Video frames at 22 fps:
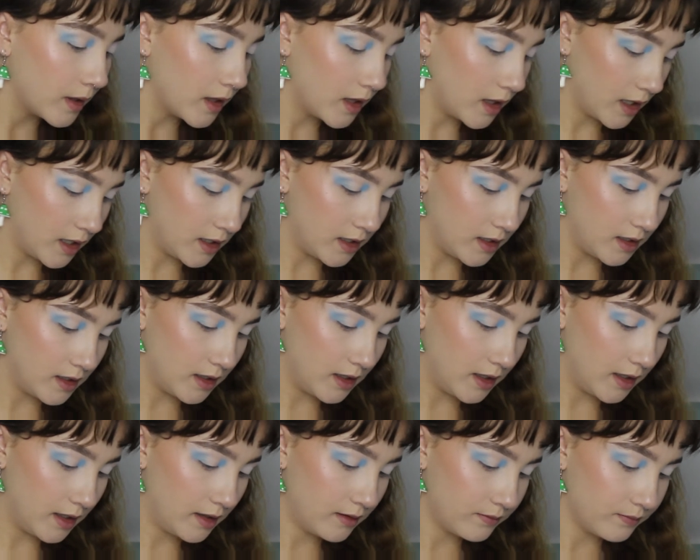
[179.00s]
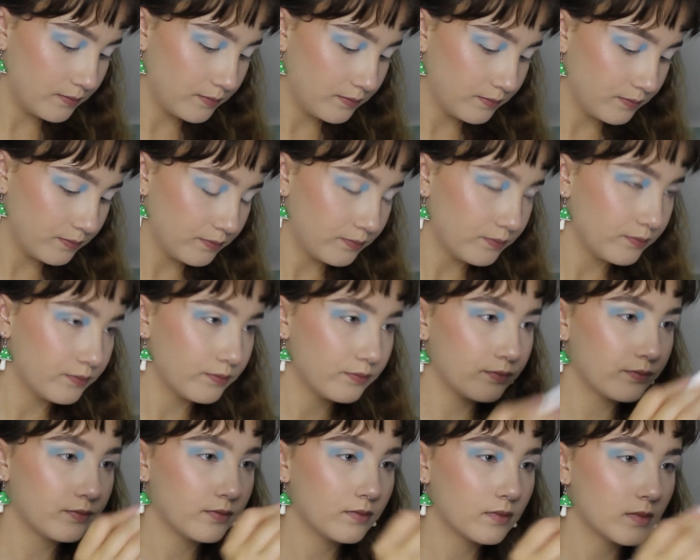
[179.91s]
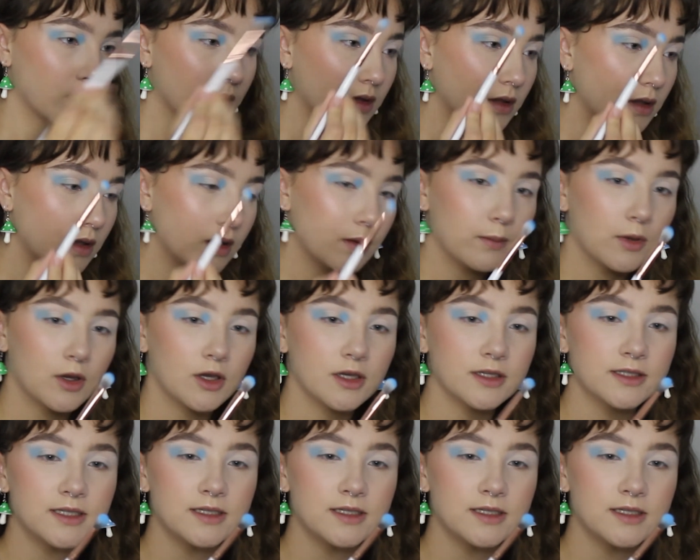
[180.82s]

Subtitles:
blend it. Because